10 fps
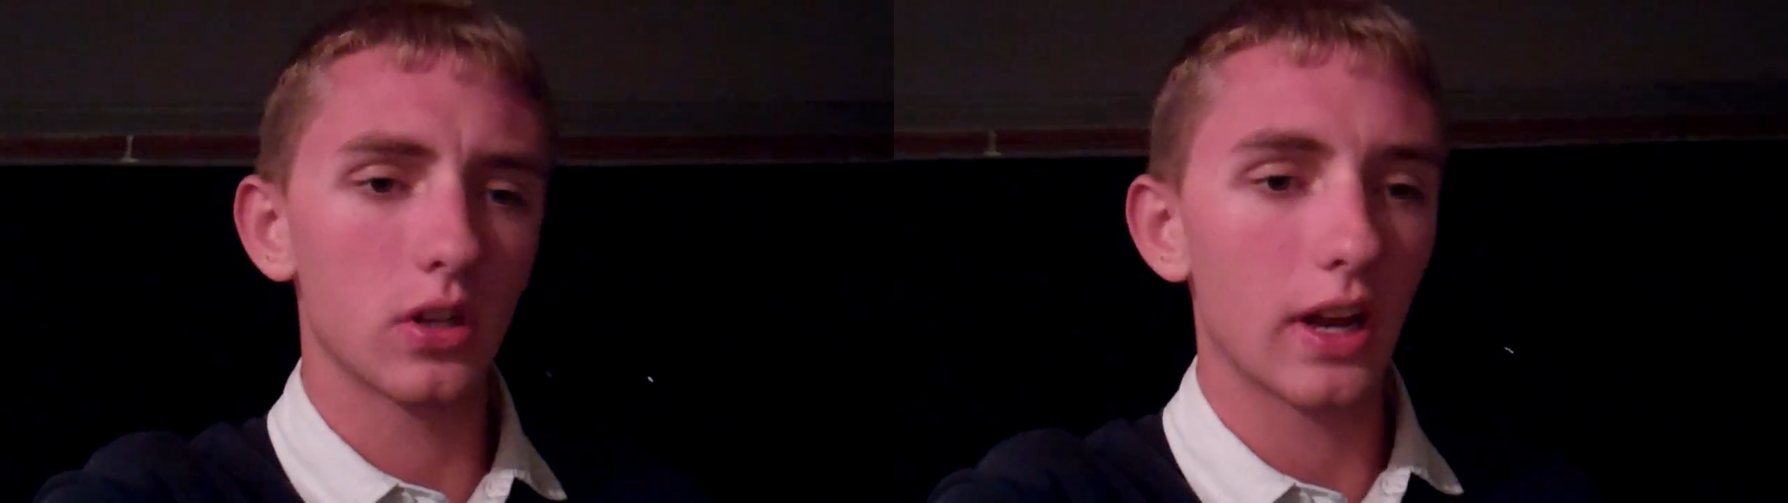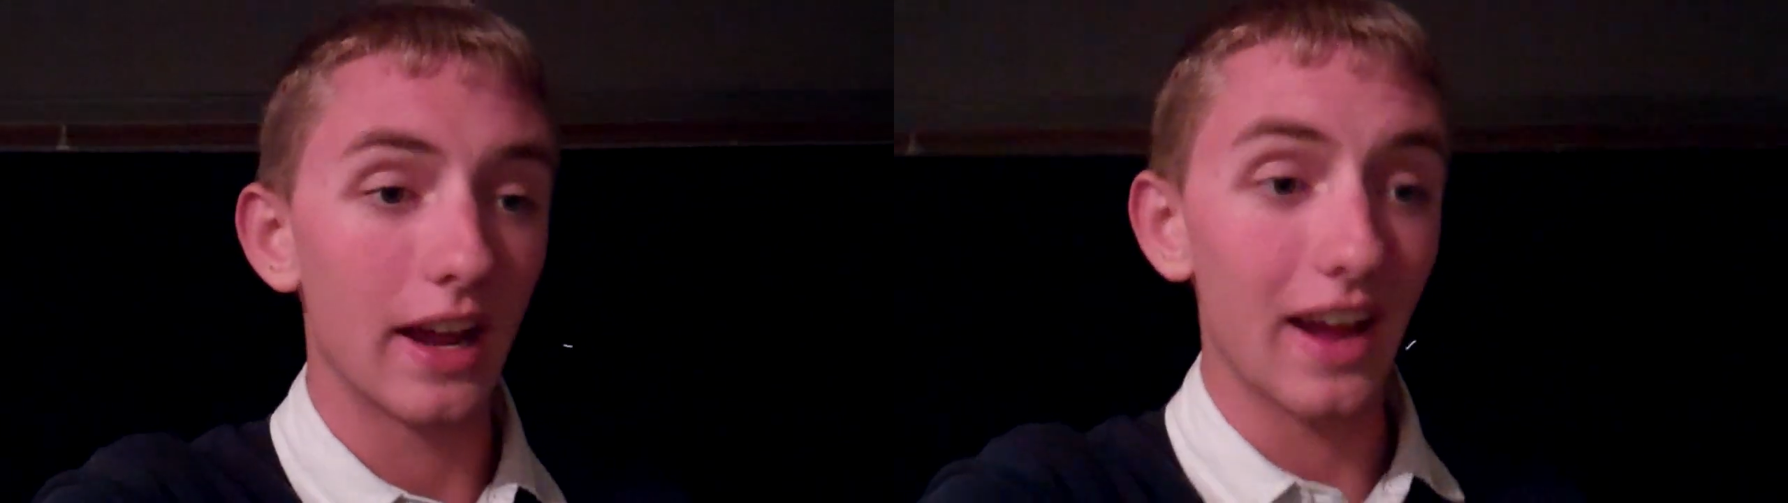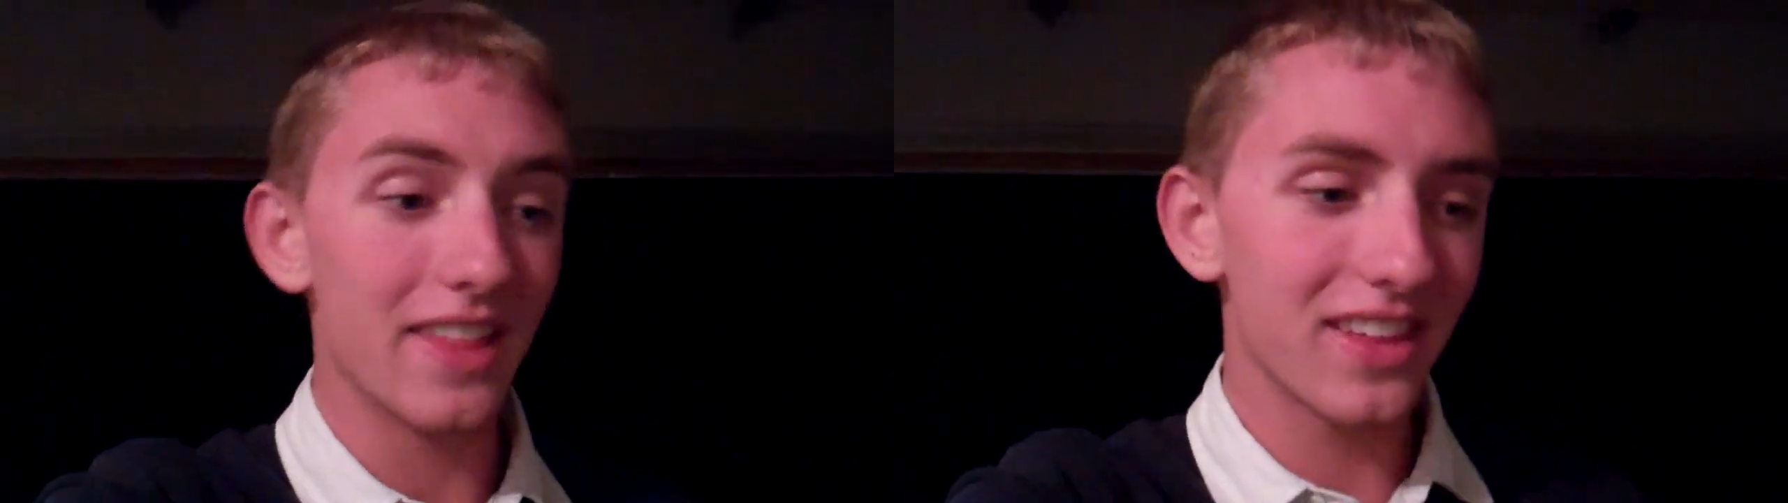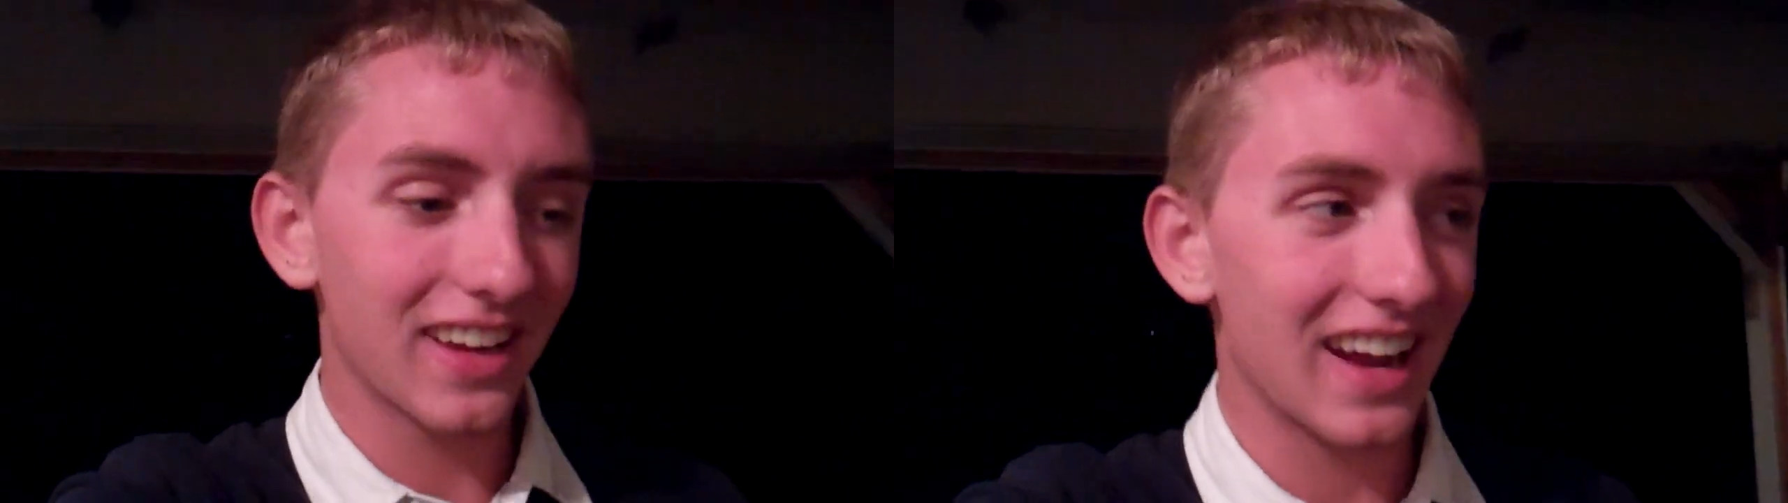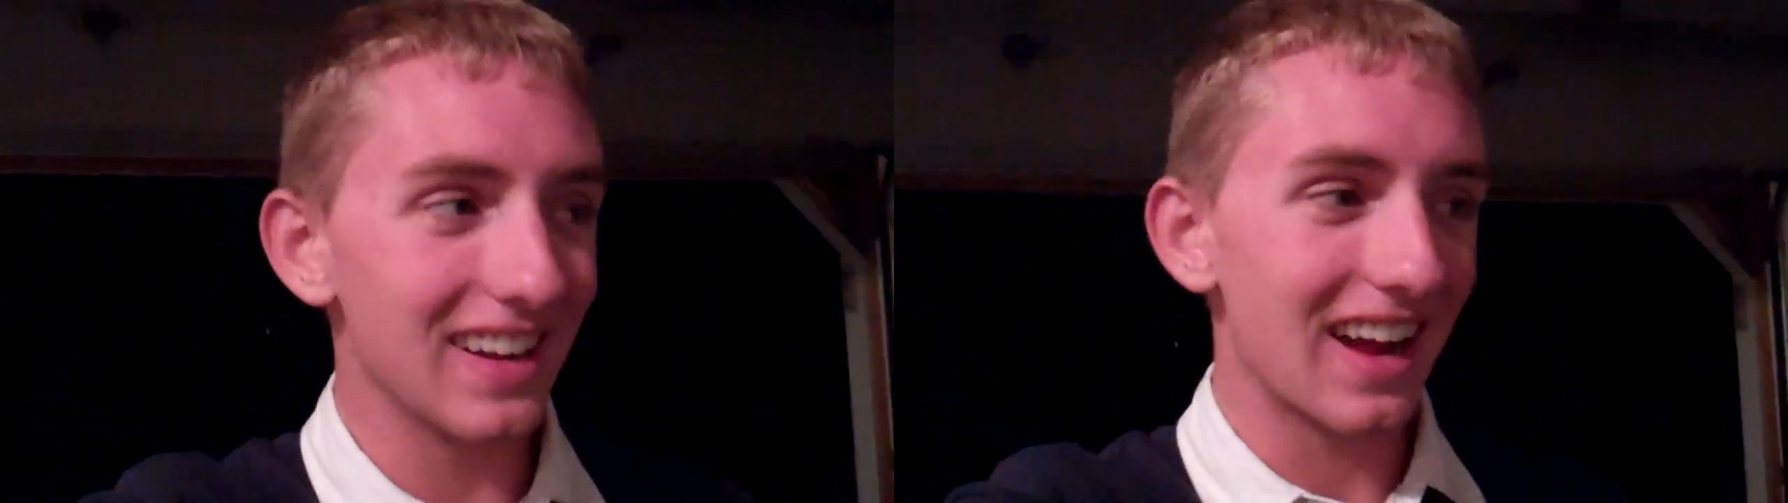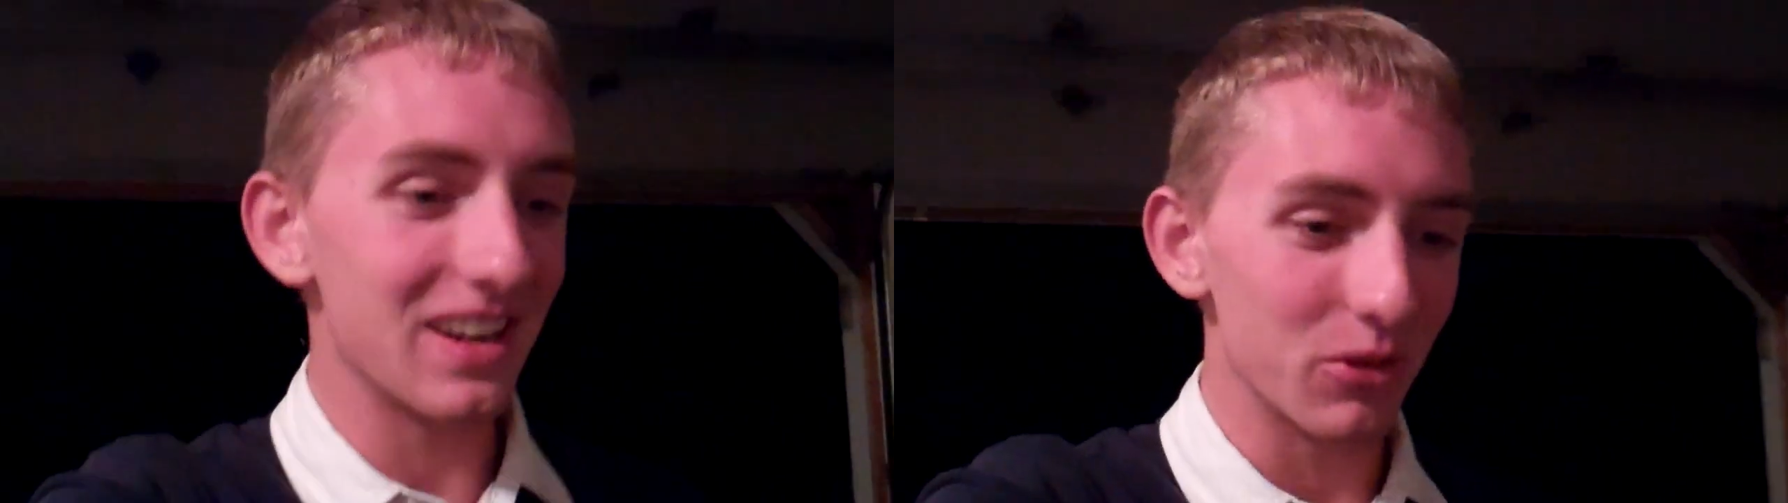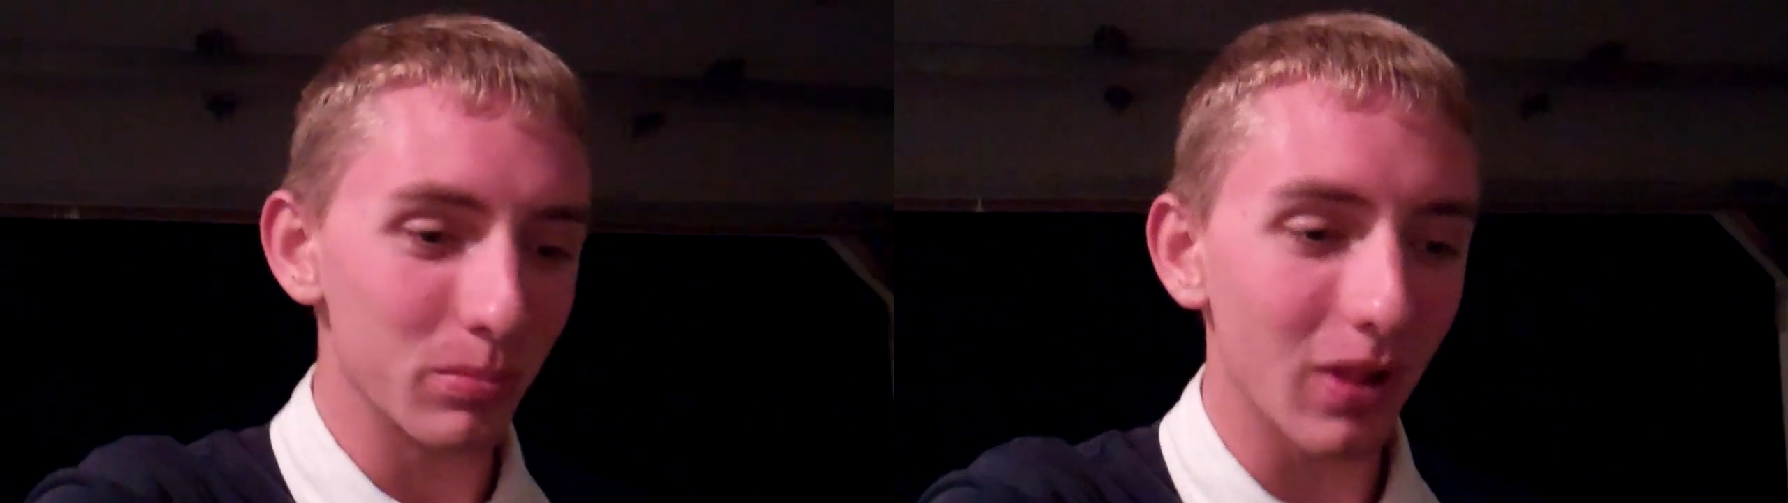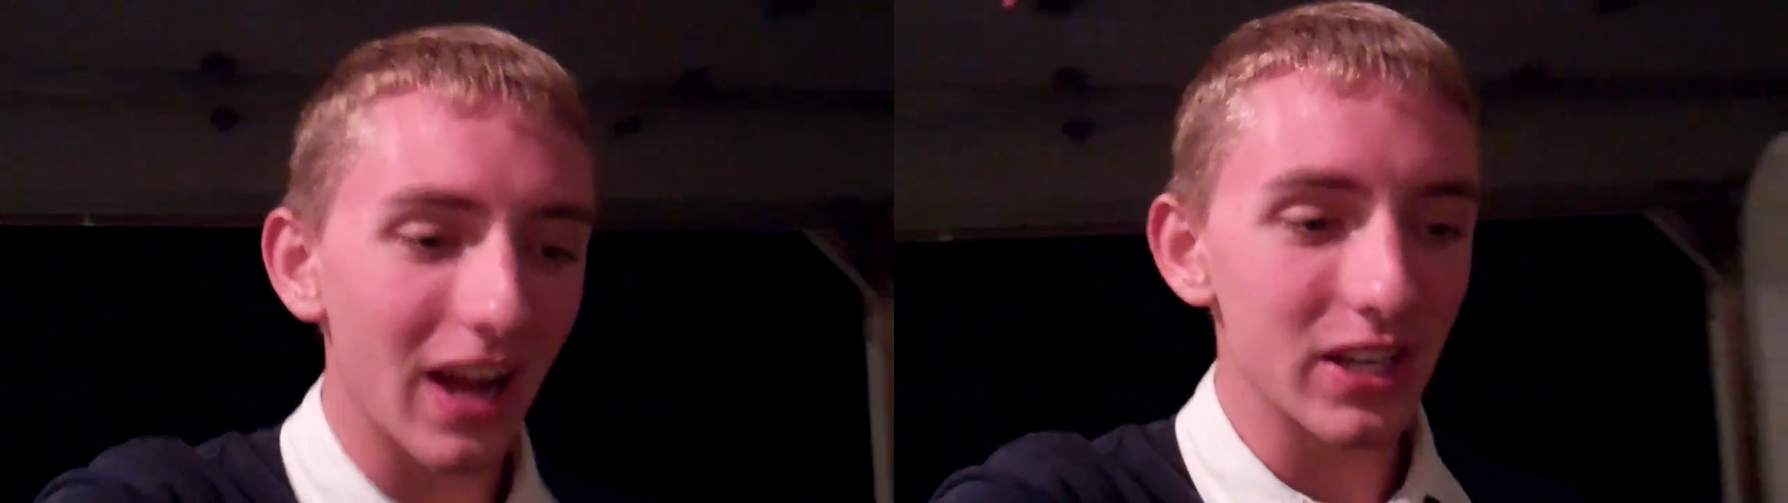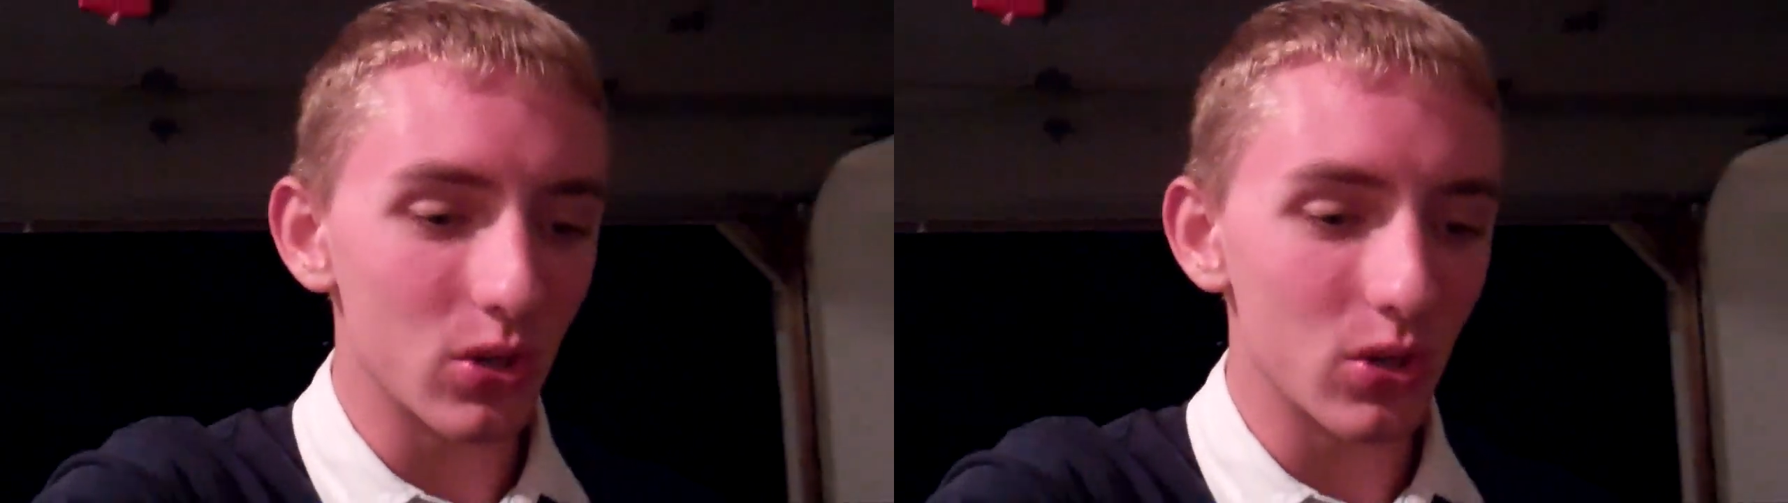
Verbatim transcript: and I think I replied